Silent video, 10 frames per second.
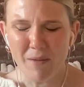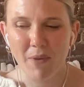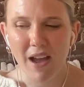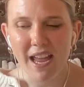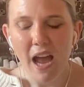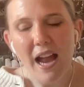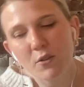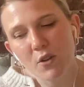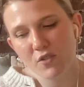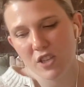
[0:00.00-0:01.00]
But I
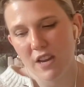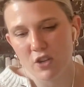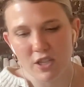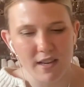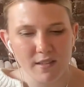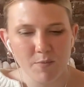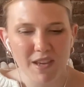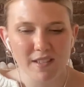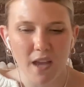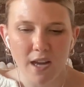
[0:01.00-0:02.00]
don't know if she ever does,
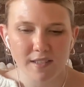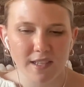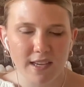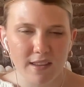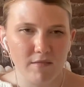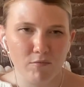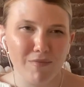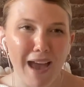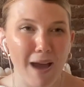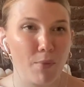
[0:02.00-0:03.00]
because honestly, at
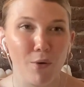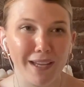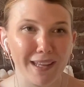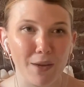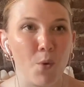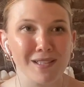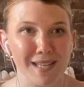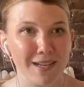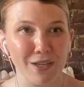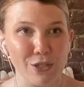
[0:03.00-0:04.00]
that point, like, what's
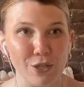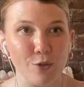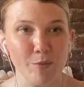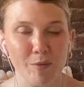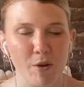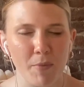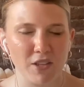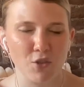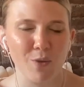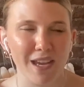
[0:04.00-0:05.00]
that going to do but
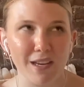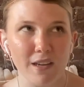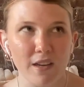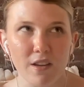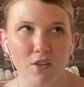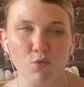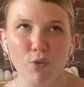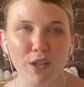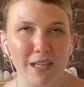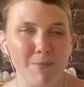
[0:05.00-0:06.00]
perpetuate
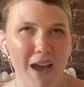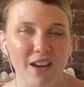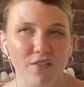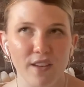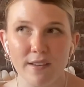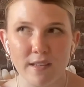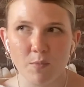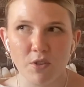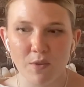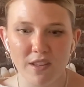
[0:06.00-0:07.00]
really bad feelings
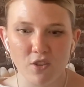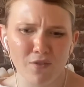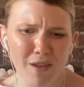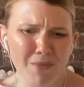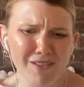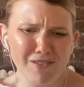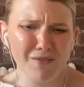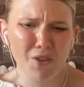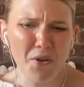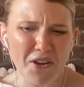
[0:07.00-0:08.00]
between the two of them, because
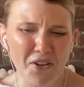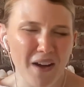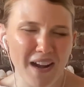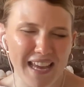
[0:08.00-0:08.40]
Logan already